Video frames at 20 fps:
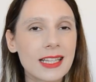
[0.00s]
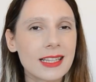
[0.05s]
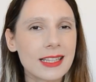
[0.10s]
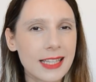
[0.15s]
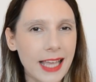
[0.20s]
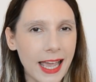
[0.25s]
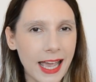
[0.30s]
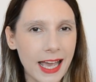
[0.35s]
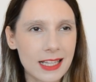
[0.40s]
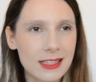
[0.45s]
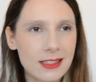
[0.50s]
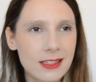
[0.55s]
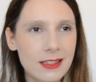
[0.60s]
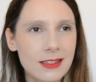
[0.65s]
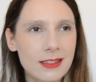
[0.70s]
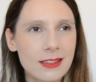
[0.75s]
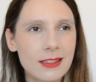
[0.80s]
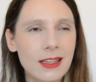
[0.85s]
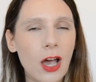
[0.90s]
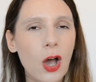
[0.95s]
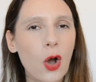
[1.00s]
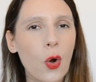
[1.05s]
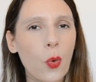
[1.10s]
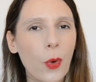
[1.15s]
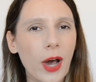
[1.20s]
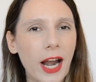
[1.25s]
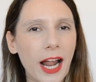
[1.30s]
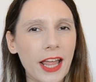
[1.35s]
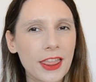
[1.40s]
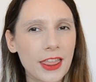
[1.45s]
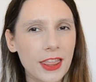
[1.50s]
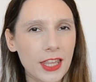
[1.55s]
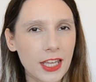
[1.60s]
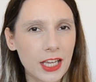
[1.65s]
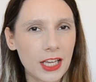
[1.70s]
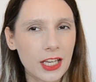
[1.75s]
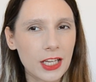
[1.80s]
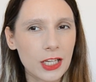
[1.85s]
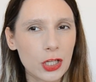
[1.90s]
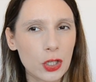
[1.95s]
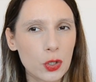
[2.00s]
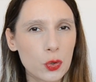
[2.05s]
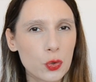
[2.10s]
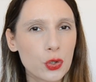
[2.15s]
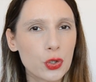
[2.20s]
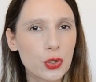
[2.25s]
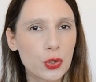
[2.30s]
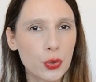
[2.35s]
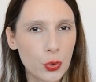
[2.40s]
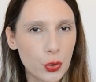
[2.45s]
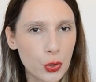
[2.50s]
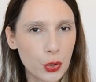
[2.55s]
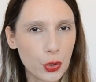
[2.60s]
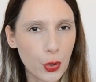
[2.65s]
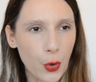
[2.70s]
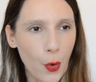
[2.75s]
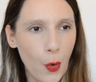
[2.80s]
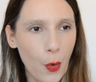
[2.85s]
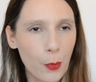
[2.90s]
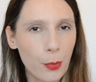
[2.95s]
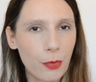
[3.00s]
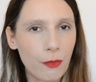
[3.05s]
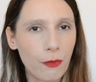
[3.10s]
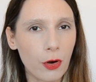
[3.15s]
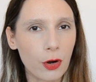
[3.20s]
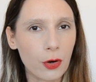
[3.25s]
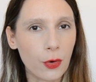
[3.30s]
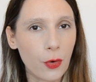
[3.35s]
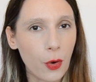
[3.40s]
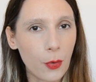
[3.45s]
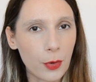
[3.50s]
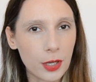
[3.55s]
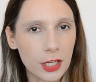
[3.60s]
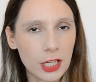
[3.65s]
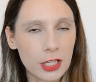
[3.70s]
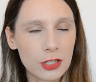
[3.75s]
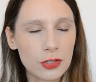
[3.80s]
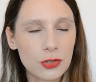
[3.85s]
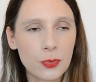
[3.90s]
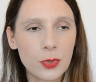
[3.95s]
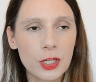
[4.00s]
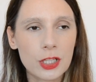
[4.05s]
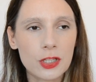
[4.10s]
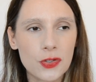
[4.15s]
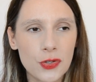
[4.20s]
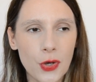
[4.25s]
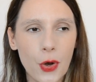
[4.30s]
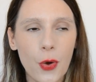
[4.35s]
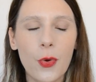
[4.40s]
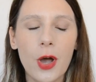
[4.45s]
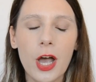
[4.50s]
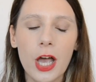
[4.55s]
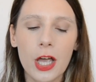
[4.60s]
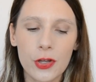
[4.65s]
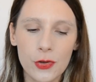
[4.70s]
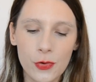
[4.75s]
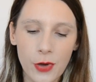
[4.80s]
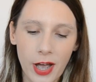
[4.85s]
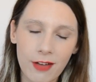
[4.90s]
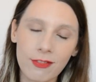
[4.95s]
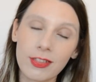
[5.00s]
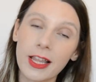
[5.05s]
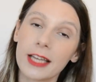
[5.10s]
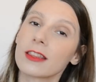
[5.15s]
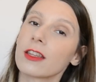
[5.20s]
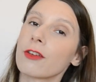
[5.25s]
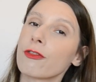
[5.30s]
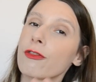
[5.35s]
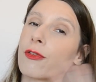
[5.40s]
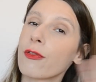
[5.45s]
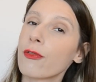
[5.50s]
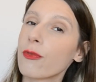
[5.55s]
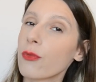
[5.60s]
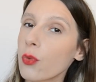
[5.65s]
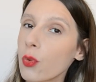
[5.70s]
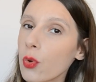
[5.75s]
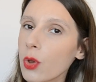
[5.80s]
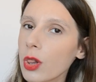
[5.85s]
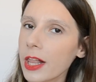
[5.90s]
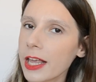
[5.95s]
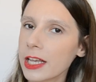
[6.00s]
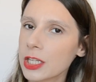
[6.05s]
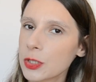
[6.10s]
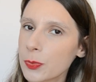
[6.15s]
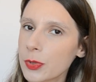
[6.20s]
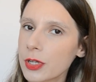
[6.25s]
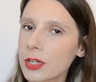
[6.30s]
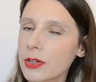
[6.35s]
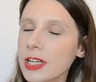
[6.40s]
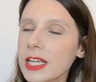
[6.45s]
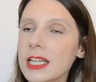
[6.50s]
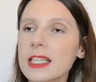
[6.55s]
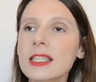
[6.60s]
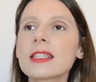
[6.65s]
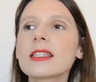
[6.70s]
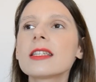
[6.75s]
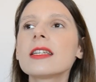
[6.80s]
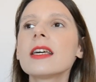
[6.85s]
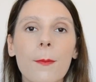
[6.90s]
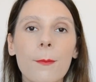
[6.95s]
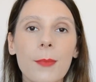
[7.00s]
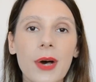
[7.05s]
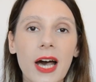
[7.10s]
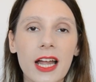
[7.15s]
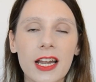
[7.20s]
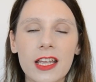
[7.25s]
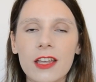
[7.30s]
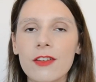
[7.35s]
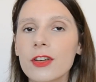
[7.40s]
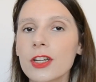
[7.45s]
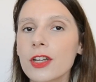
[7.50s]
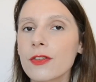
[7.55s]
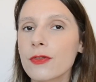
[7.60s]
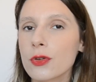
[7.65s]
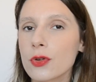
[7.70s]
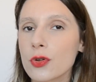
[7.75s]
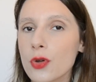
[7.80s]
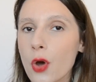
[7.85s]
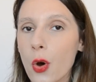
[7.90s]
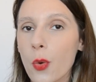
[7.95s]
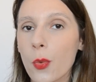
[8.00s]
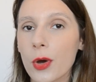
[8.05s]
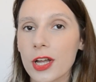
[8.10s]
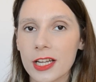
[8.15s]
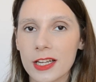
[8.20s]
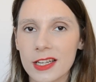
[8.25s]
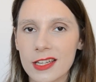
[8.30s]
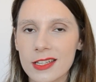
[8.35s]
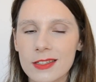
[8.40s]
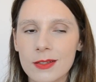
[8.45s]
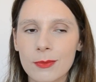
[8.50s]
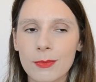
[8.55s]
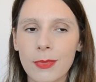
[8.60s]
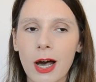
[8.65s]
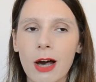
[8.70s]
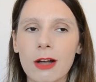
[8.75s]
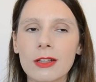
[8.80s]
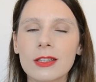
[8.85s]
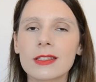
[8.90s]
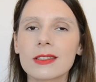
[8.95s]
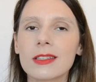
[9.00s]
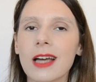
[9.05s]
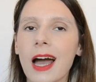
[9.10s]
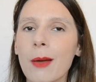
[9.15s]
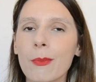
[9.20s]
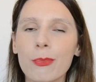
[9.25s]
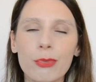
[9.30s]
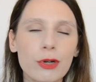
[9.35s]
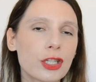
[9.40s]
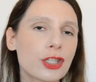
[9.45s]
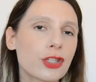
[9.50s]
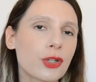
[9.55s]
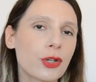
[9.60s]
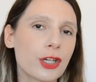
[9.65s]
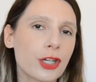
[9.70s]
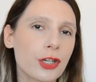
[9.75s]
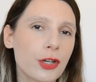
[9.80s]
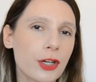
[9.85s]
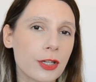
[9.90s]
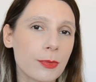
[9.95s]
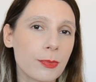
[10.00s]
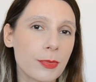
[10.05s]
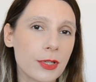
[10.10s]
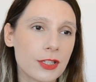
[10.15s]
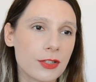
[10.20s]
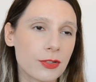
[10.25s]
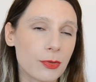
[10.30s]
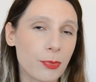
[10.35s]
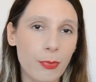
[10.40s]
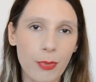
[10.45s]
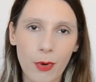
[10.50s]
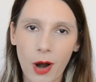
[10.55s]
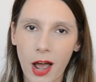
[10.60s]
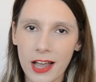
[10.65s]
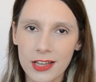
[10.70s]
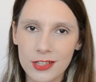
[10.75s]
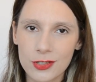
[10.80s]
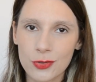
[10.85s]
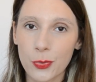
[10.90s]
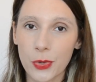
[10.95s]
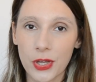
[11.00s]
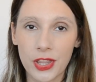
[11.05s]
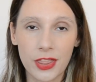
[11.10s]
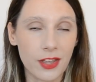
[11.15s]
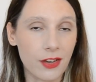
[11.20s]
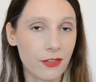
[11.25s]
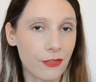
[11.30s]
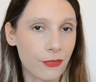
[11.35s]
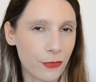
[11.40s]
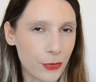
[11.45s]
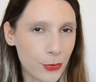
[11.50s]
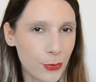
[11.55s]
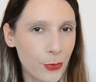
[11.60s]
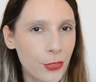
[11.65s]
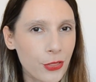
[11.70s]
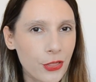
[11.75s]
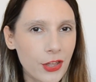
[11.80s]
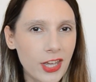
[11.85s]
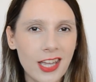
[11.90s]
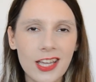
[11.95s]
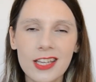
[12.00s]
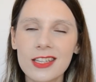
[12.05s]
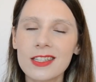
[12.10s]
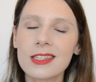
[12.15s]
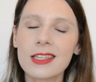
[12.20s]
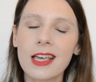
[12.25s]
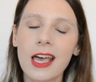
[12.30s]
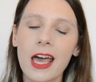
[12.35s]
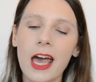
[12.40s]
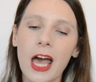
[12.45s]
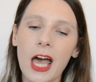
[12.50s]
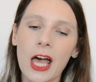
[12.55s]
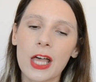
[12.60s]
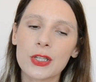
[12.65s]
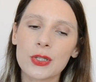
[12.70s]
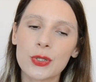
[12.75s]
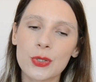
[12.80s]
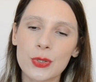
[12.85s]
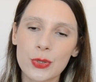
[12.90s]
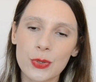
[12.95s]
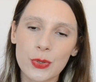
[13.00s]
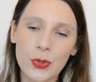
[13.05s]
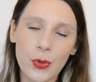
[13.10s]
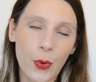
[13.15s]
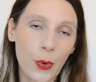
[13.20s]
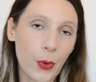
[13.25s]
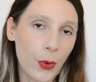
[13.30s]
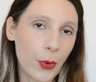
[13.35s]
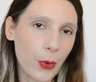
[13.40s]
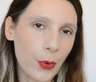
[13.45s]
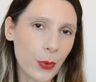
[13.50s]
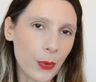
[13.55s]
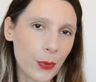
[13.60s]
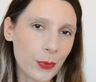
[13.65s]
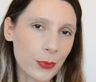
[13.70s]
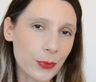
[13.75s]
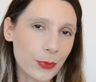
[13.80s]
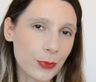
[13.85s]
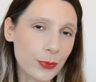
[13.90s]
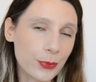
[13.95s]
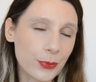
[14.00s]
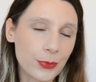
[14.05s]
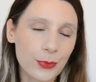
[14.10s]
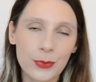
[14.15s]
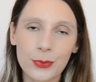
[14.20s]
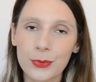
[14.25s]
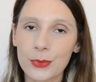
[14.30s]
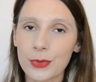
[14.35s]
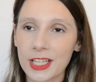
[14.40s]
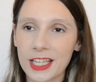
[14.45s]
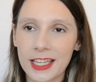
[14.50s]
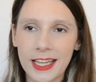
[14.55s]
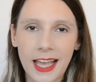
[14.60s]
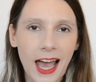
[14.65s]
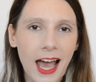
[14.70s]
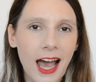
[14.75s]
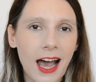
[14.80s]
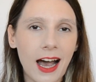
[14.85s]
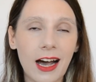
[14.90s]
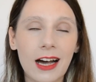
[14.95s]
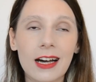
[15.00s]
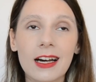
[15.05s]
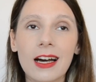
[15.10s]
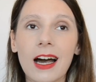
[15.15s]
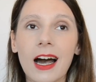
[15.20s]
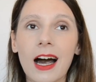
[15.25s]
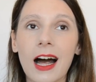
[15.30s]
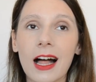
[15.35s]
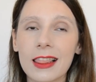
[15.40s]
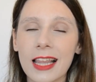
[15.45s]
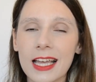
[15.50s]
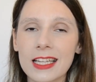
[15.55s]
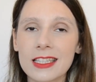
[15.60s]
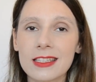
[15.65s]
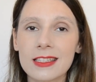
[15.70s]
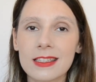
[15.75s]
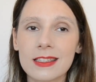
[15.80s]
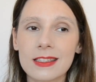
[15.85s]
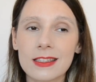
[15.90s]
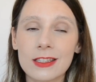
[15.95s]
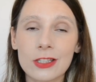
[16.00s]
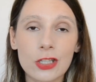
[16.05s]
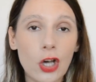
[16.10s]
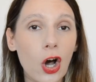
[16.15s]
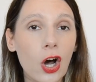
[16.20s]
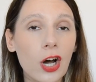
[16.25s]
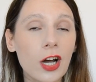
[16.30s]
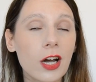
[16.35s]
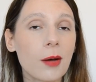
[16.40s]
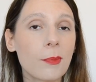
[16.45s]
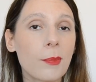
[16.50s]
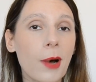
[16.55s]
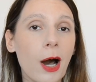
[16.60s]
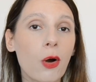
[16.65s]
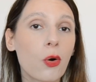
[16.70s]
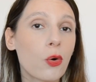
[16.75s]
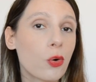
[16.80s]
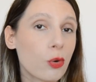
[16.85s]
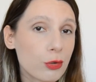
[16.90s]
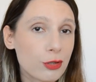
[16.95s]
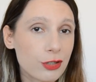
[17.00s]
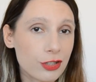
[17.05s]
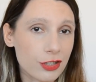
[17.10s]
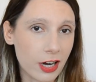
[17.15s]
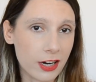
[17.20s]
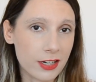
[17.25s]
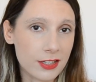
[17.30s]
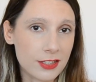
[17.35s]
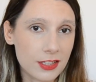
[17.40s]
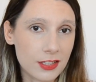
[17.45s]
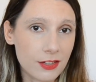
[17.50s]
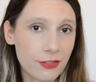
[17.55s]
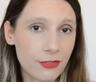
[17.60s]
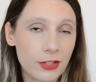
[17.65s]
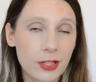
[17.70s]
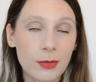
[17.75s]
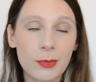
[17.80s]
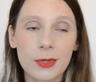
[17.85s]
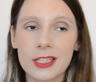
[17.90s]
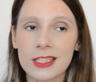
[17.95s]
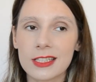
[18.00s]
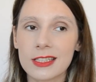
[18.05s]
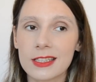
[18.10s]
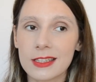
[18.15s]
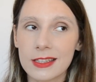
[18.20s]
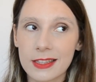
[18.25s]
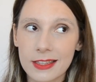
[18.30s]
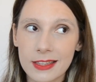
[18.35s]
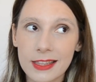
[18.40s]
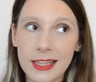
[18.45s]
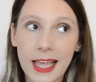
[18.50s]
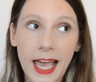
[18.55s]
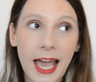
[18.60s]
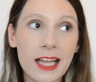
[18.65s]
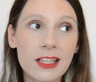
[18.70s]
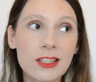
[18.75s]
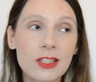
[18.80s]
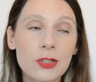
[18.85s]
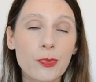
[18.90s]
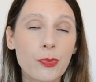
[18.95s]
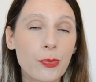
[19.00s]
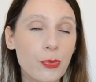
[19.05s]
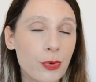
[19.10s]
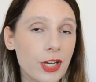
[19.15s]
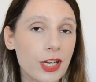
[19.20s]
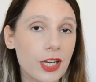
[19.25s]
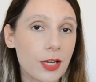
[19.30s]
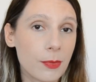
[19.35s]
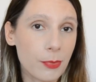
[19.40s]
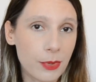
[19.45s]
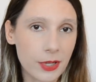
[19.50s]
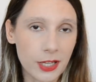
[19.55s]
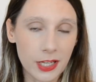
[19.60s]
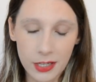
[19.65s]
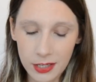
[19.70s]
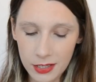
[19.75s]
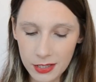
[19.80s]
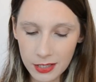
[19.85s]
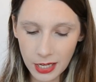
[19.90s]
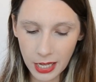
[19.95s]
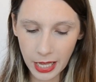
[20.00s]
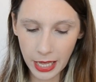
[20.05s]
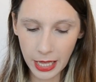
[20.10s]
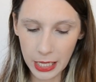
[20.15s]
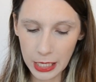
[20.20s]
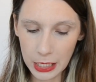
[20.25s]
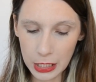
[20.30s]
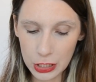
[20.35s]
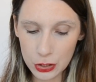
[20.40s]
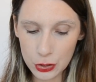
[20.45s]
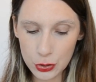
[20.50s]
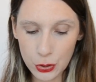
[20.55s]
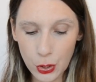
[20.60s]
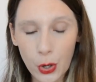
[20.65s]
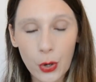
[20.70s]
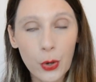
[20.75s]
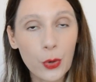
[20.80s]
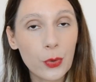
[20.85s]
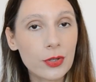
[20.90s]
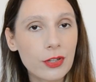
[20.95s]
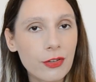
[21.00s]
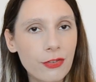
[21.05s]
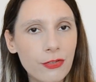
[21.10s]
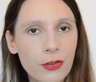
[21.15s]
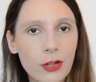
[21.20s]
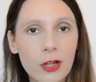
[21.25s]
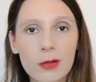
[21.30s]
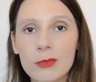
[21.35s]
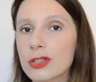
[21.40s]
That's what I think you should know before going into it, so you have like the full experience. But even if you know what it is about, I'm pretty sure you're gonna be surprised with a few things. So yeah, let's talk about who stars in a film, because that's pretty big. So the film